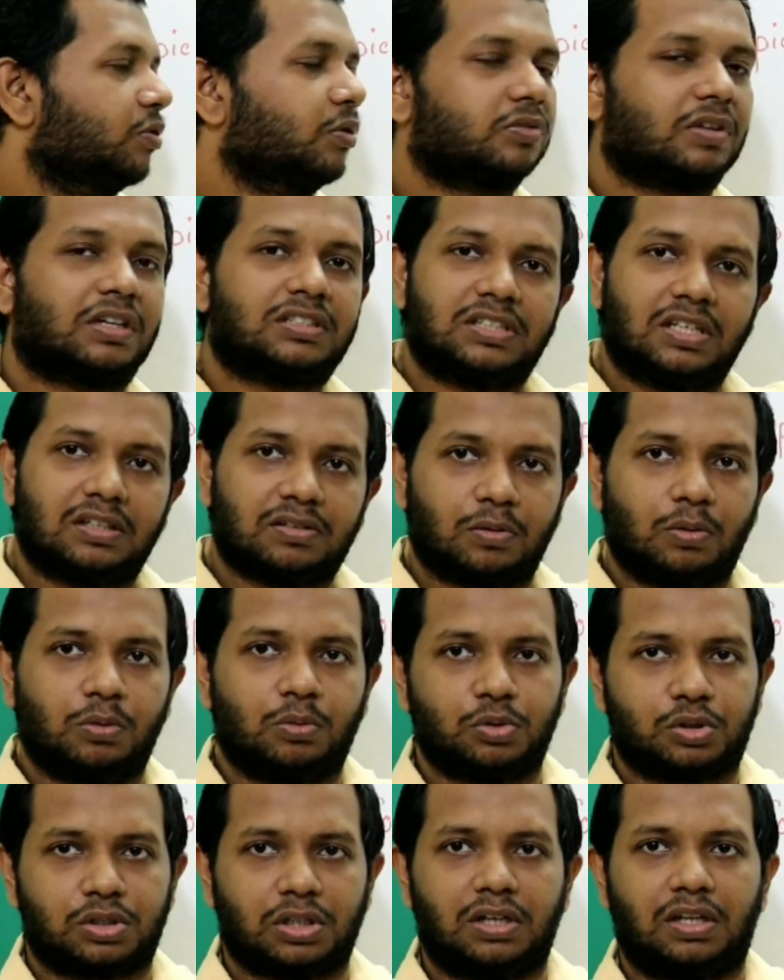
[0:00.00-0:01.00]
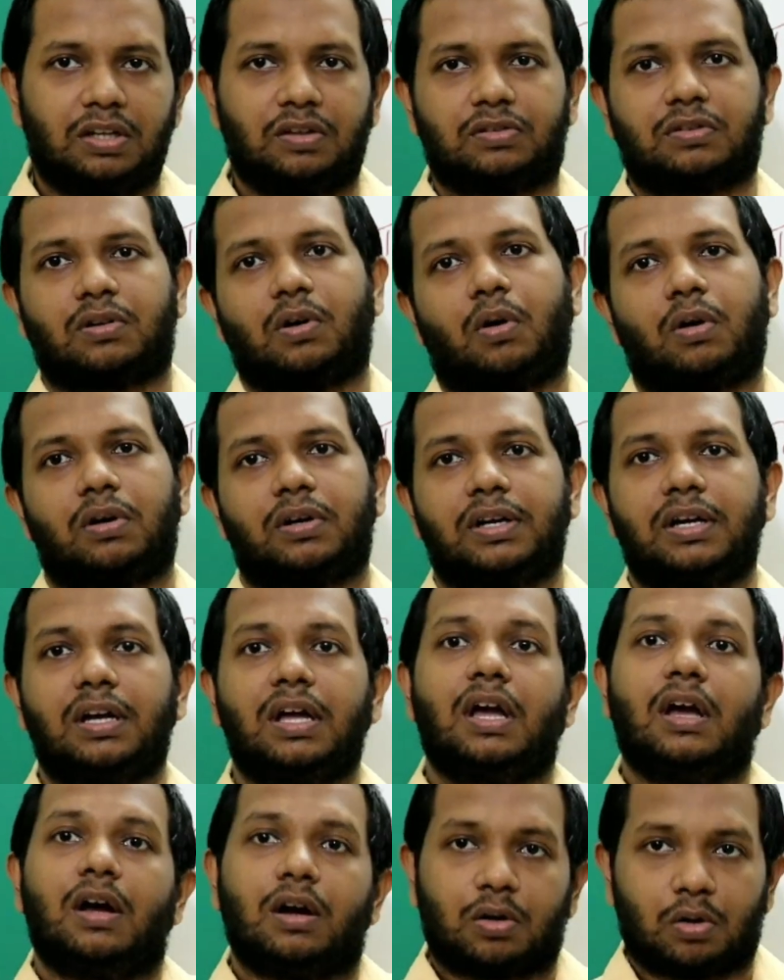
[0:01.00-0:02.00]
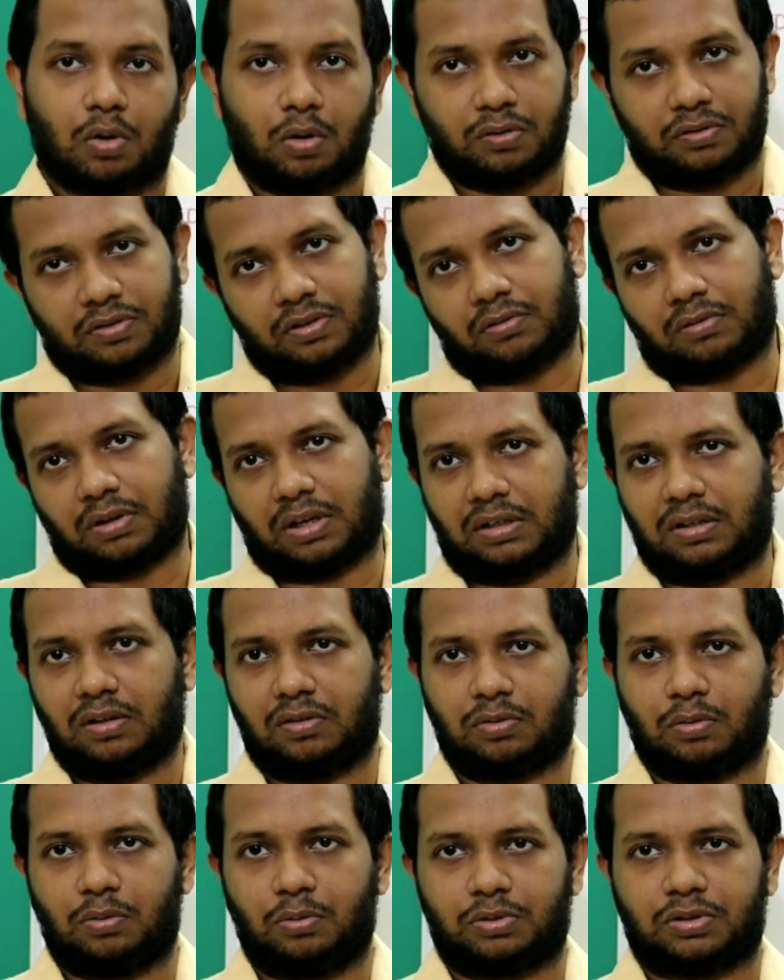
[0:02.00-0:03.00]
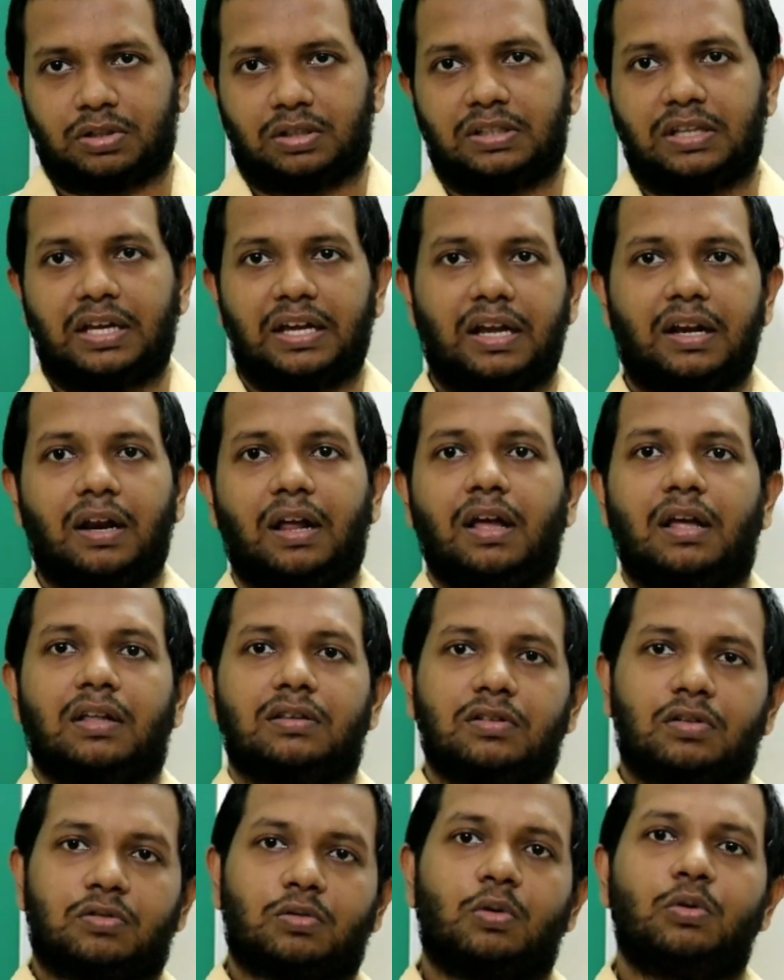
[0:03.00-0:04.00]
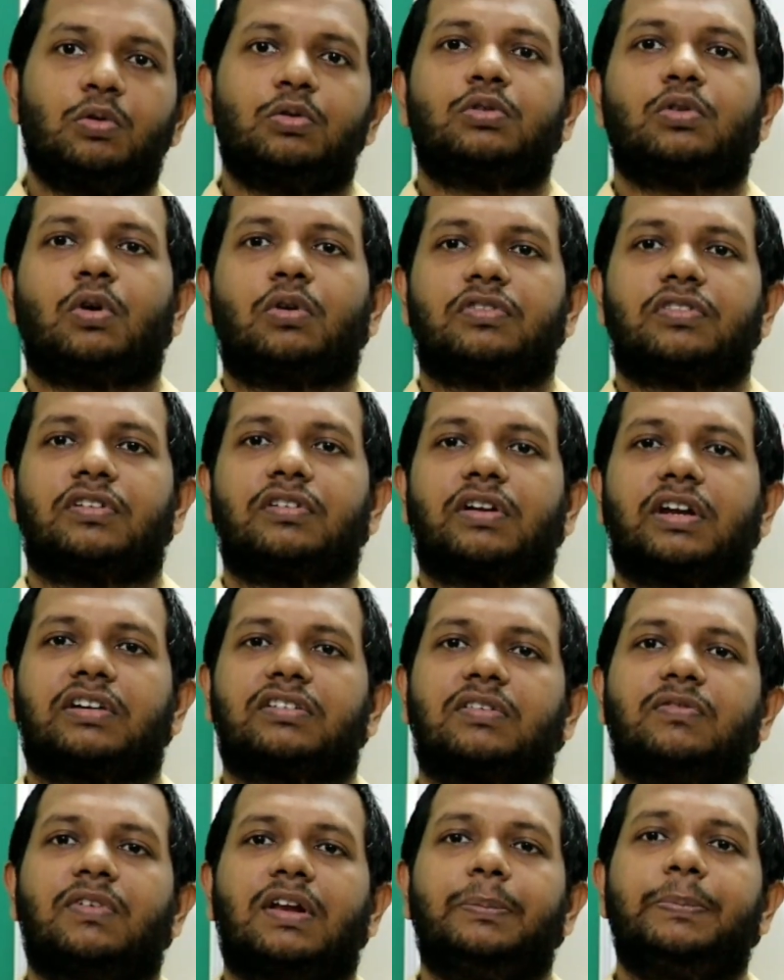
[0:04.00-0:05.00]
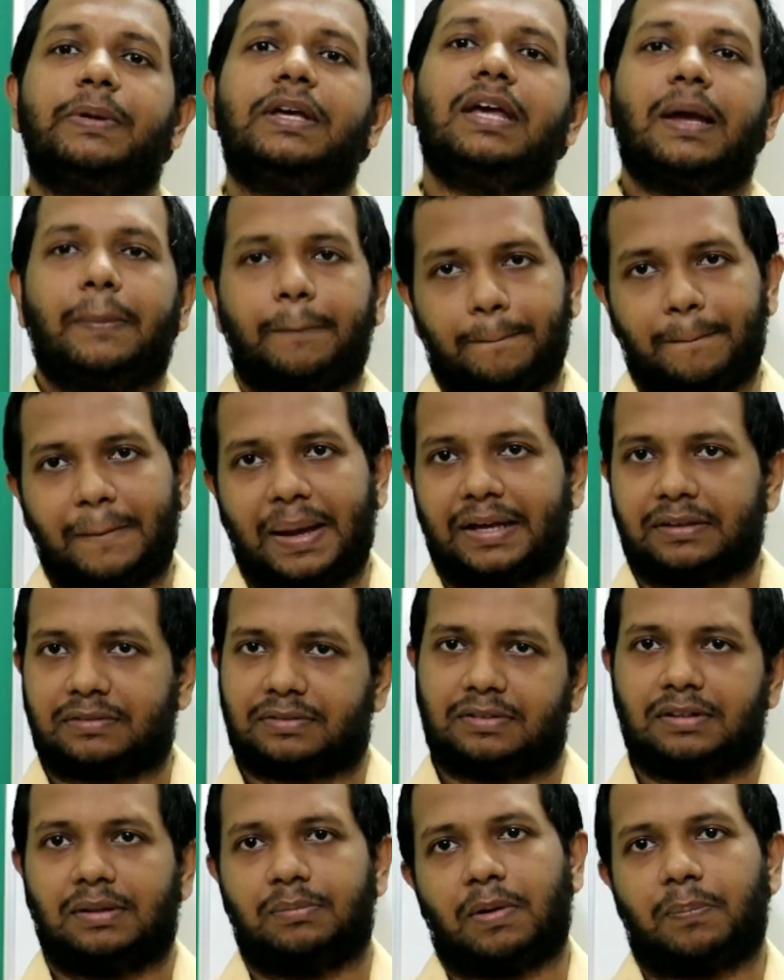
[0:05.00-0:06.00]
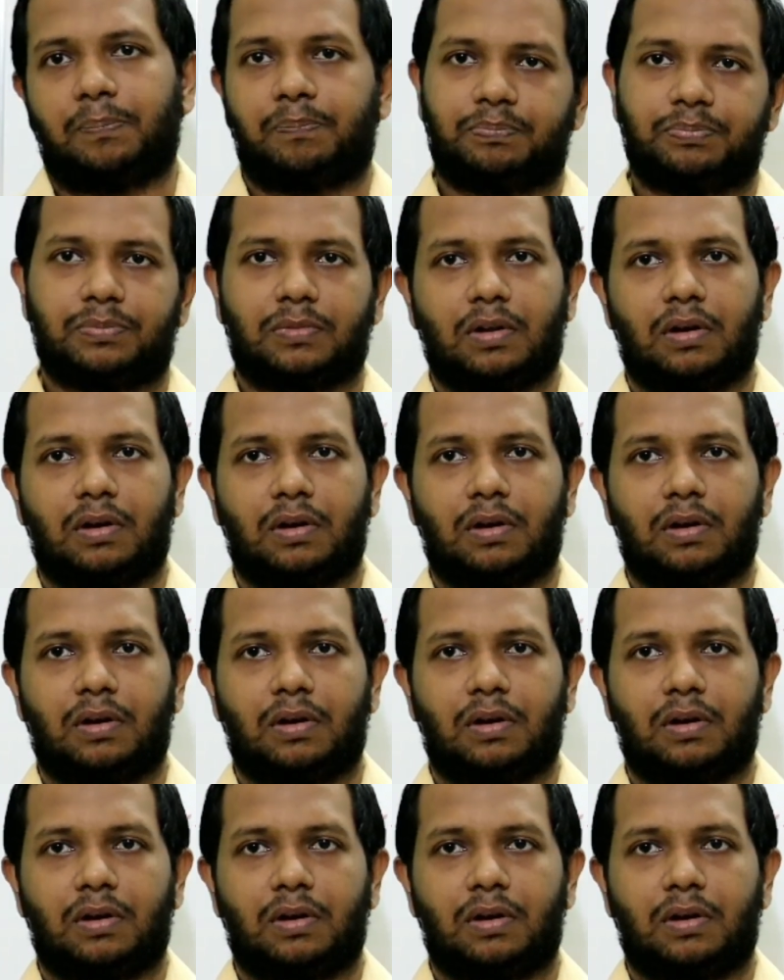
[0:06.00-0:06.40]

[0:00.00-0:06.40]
So such a solution is called concentrated solution. There, the solute concentration will be maximum.